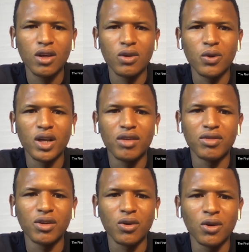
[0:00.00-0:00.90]
you have
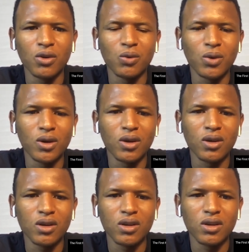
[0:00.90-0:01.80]
the Cold
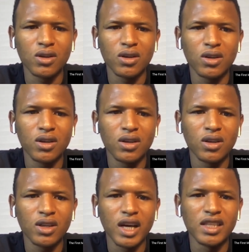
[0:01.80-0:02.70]
War.
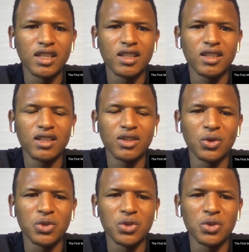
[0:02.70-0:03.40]
I think you